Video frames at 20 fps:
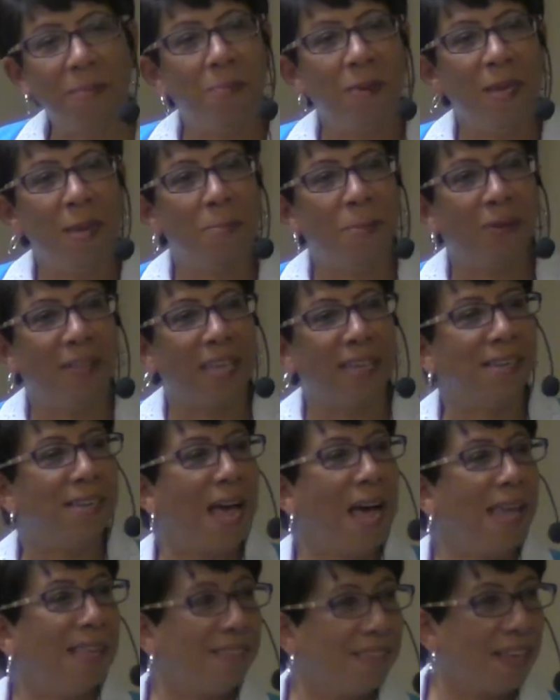the people at
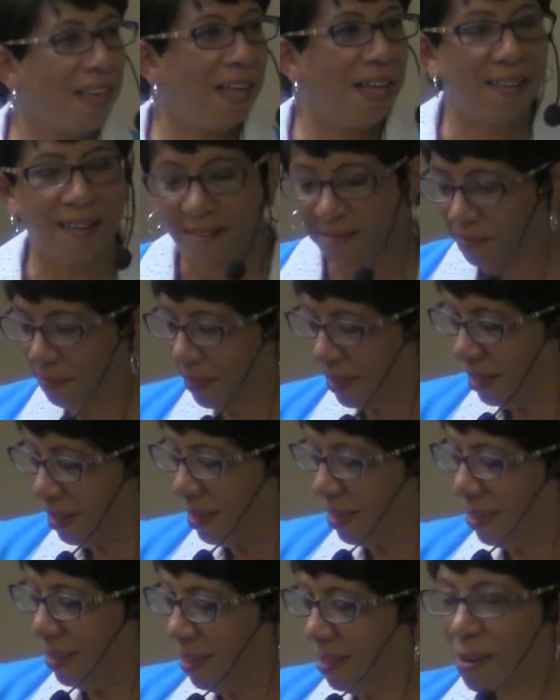NASA
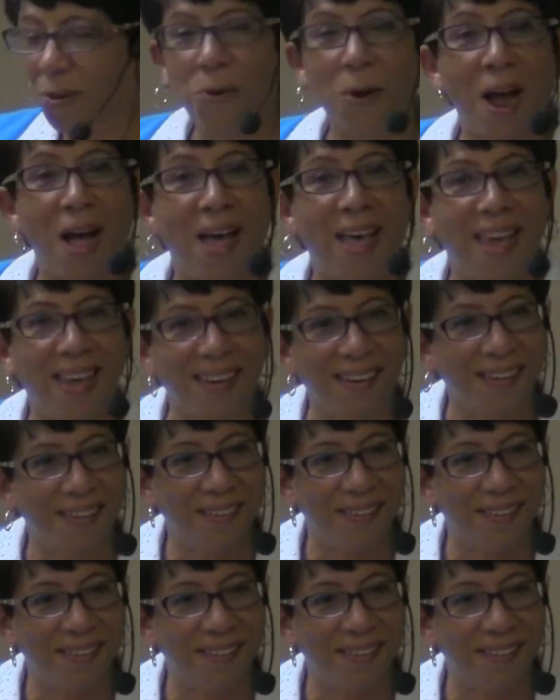cried.